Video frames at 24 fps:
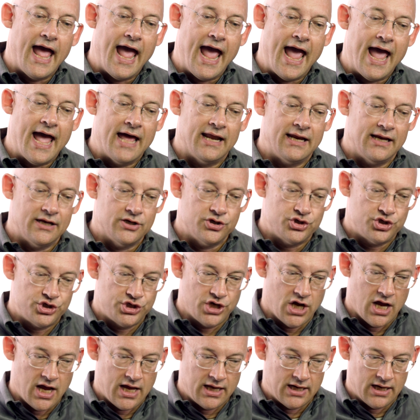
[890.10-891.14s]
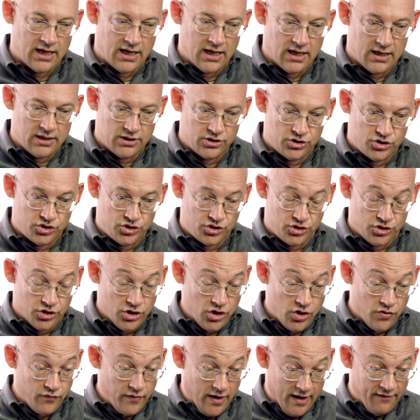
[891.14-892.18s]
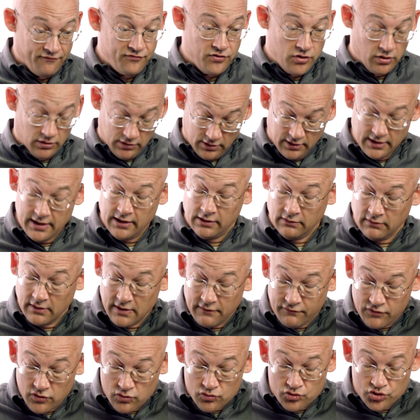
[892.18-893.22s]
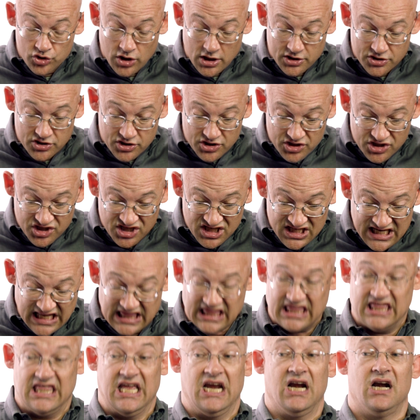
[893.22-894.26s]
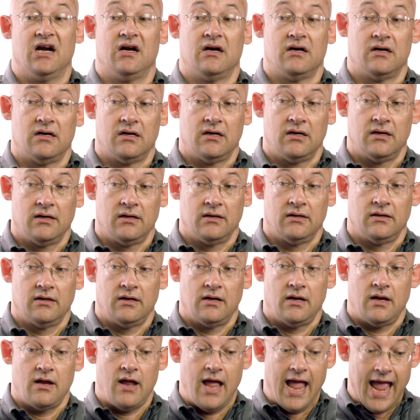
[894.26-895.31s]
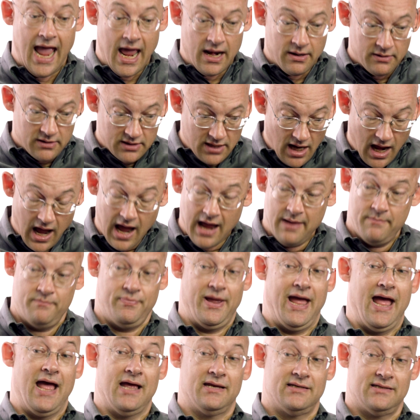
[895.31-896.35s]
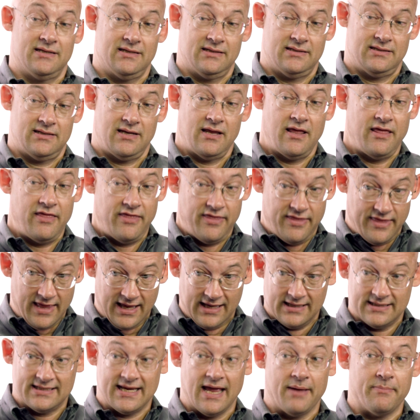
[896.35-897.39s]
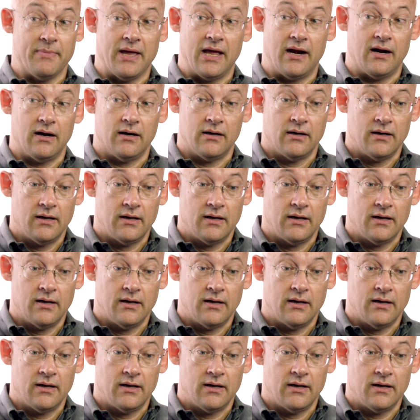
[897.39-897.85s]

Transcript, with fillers: and in China, you if you, literally if you just sit there, and time passes, things get better.